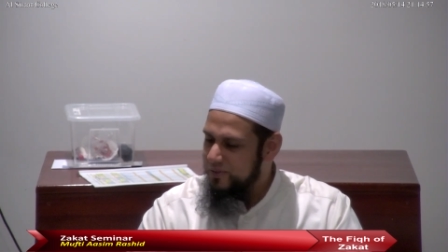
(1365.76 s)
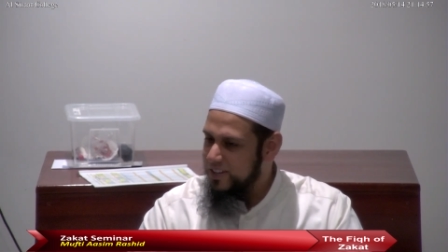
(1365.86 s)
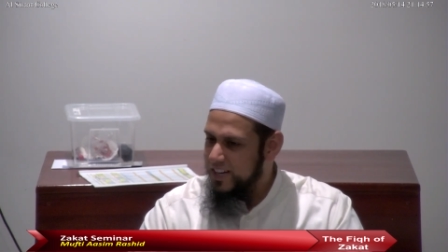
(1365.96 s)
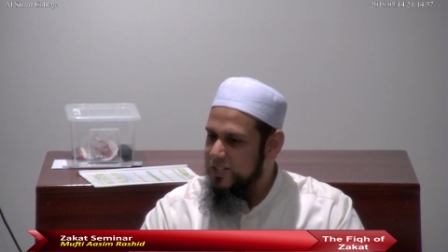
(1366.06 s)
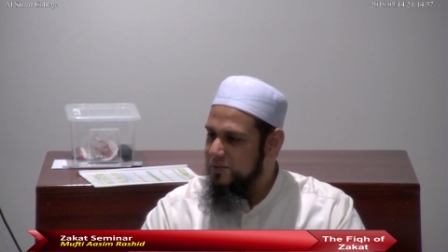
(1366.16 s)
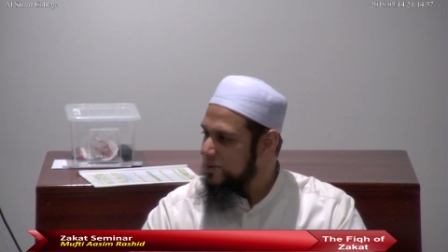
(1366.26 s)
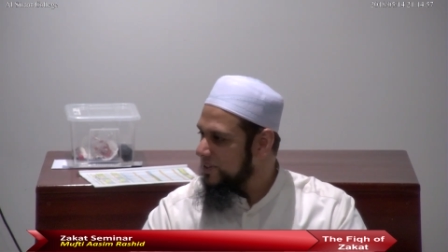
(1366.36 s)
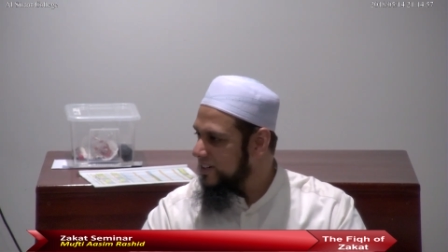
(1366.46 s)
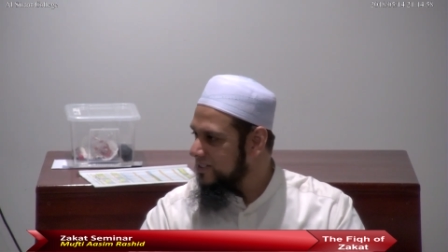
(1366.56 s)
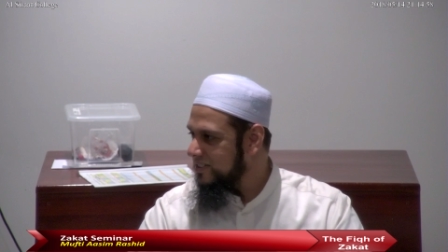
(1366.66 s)
For the next few
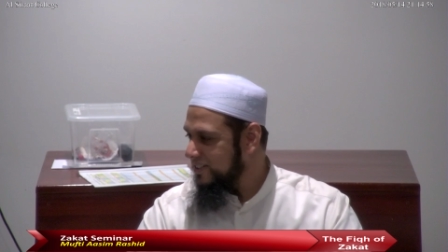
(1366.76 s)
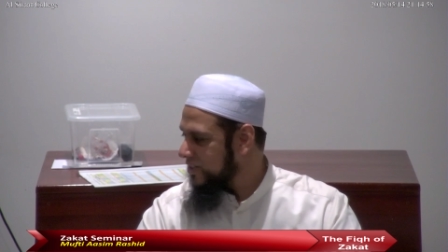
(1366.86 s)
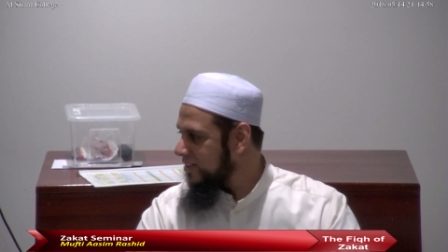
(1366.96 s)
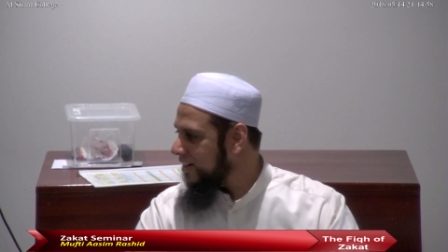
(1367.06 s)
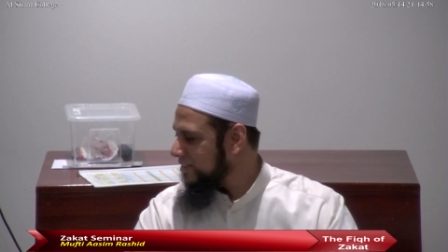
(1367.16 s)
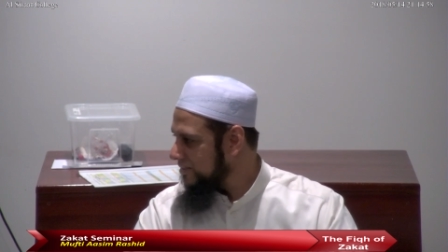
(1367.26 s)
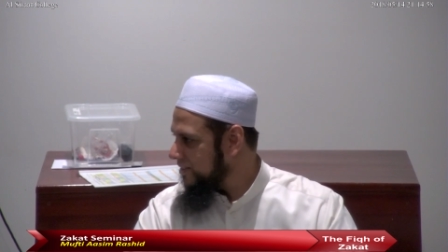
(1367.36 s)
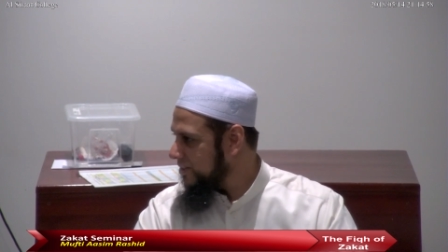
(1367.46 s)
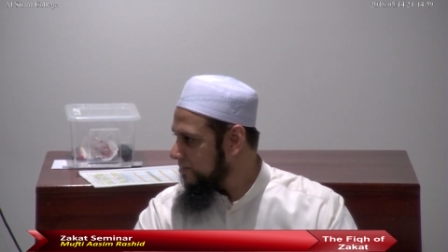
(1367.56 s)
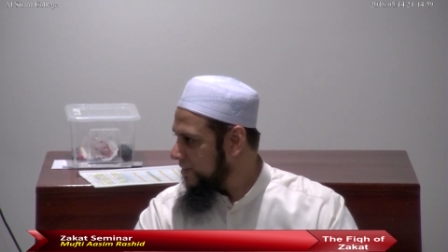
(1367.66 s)
years, they should not
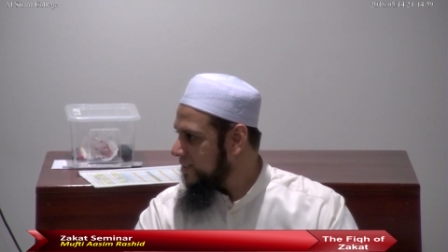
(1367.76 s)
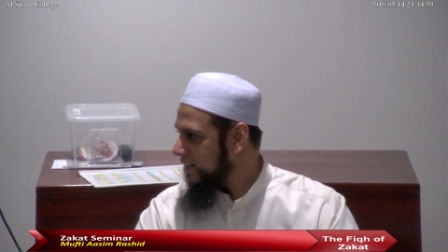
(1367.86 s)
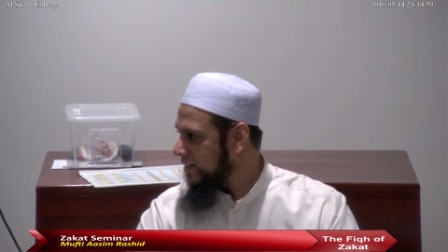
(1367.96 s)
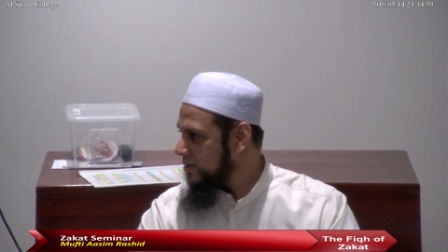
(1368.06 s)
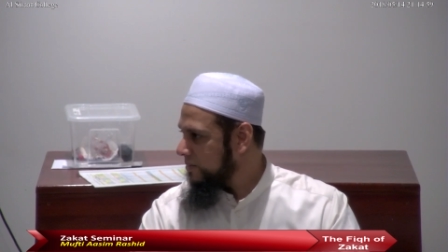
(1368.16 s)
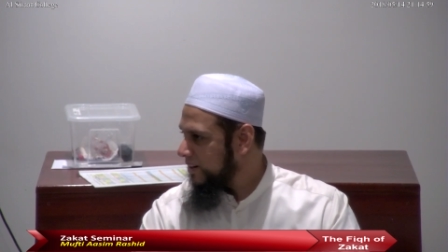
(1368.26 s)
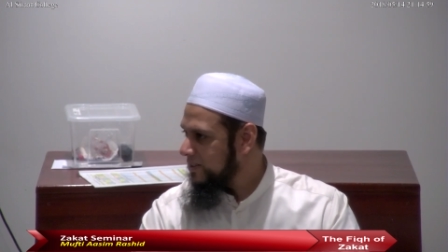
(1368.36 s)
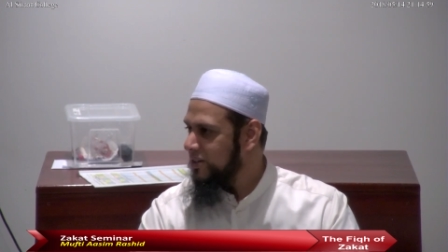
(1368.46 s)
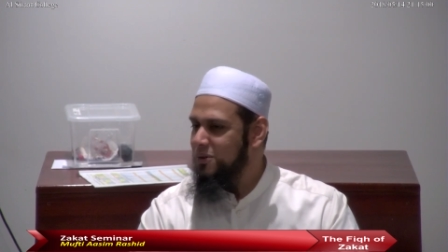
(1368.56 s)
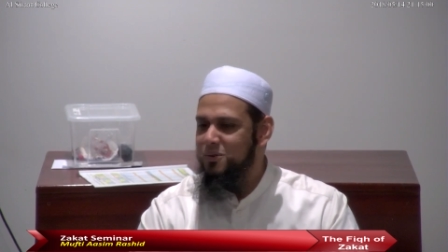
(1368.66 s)
do this, because Allah subhanahu
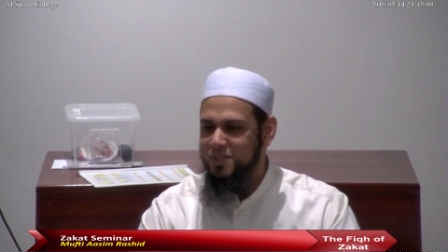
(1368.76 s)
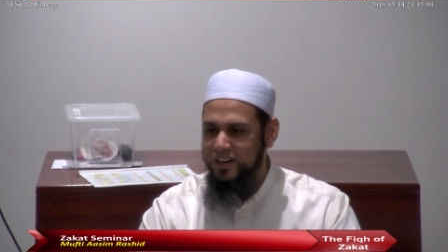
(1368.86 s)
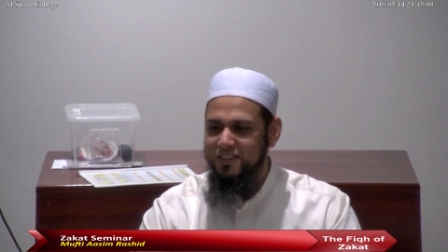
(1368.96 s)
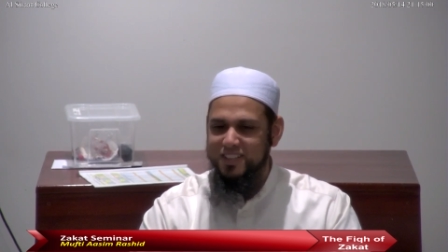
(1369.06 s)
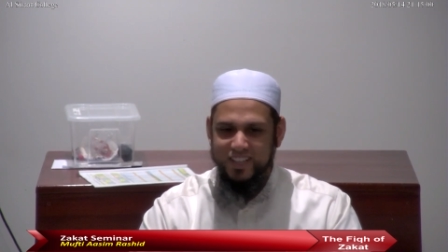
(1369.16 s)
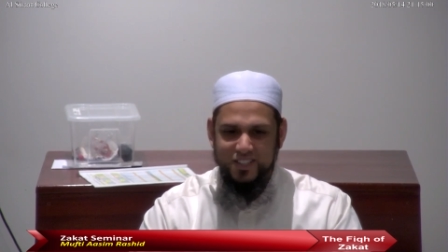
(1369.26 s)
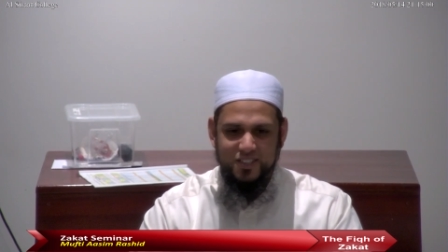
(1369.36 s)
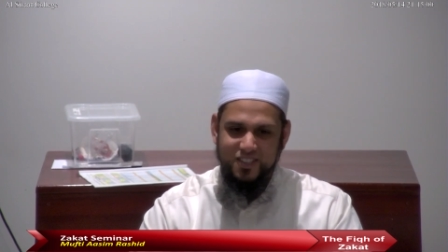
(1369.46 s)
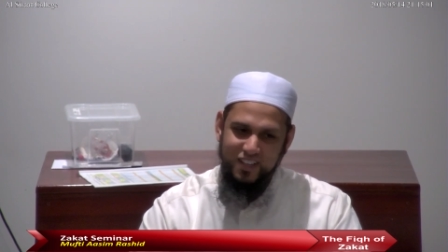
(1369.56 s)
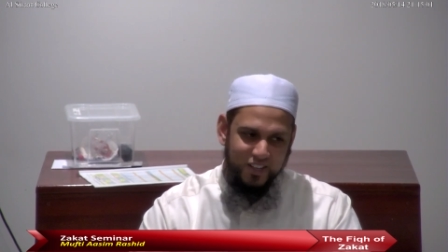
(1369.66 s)
wa ta'ala knows our
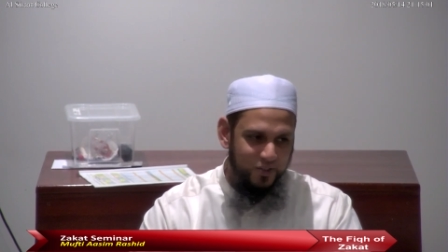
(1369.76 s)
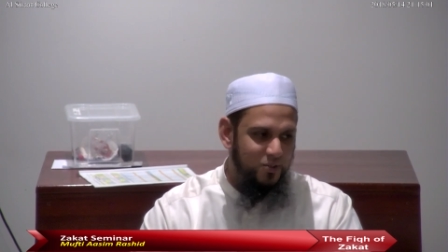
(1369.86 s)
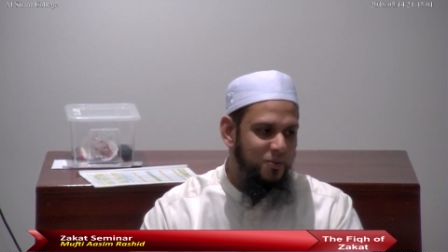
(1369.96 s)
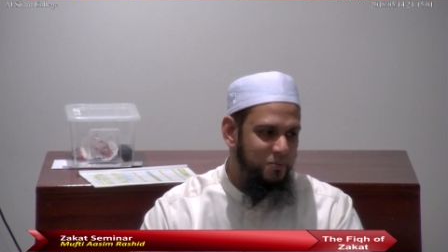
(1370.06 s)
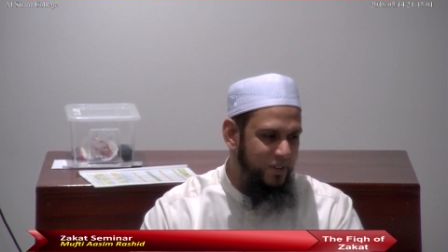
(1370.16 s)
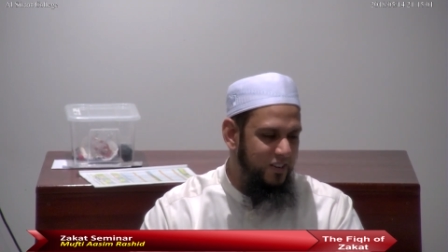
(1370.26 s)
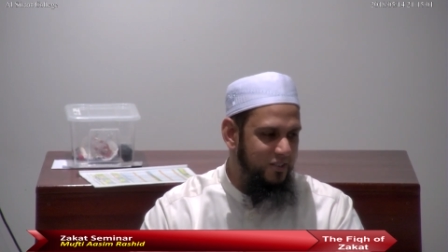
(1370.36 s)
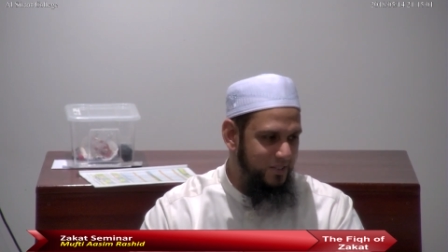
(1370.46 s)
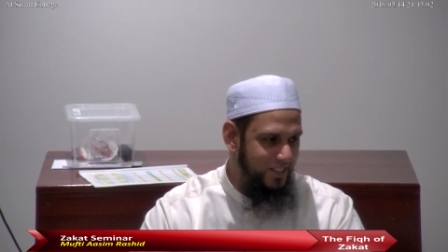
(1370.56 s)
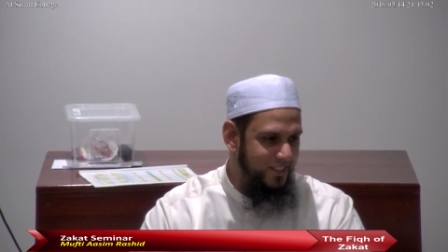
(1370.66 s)
intentions, Allah knows what we are
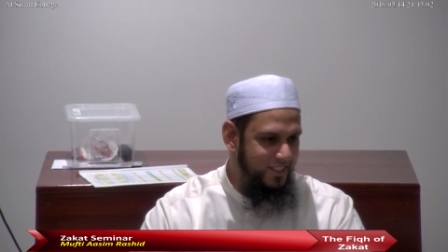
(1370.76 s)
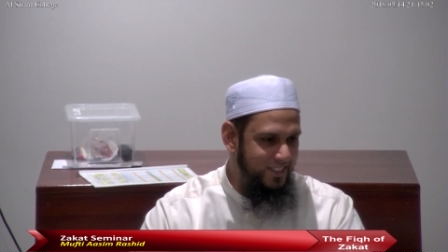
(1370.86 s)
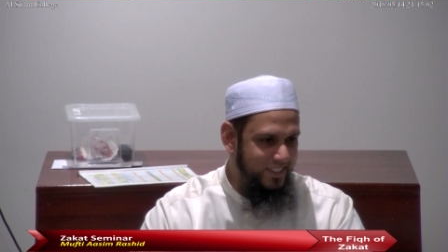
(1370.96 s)
doing.